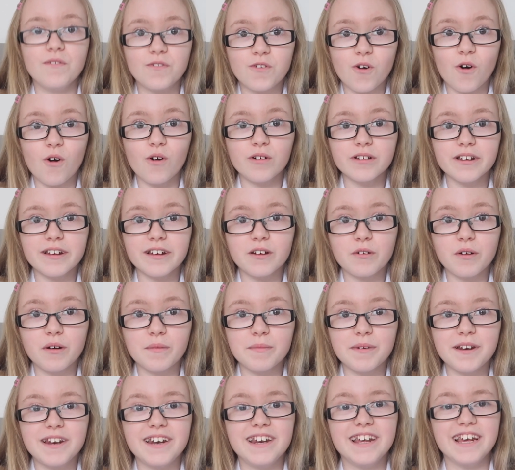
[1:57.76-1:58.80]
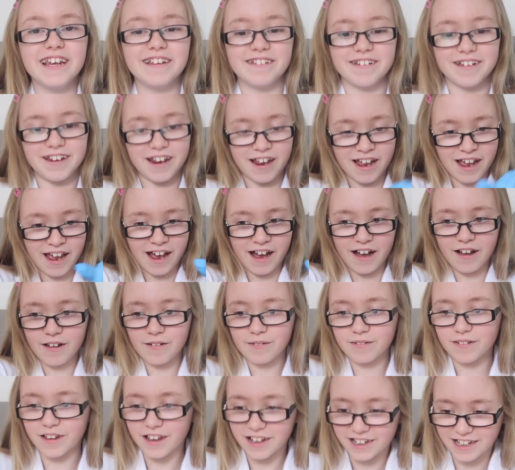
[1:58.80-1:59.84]
We've got all the equipment needed here,
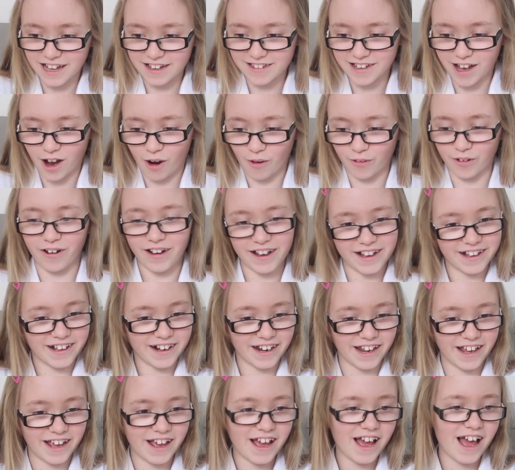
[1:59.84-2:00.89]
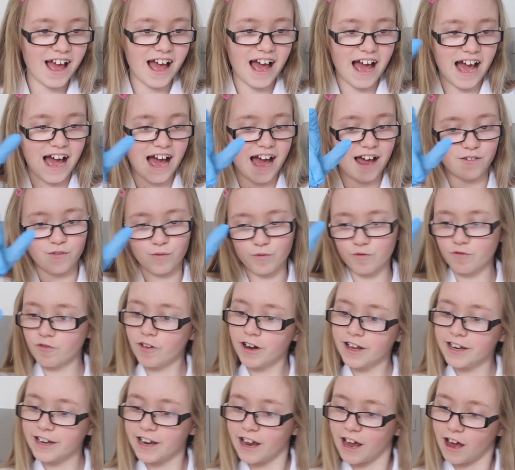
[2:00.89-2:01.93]
set out nicely, and
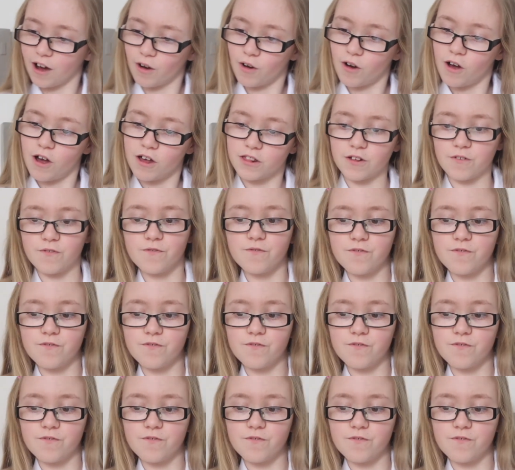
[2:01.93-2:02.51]
right now, the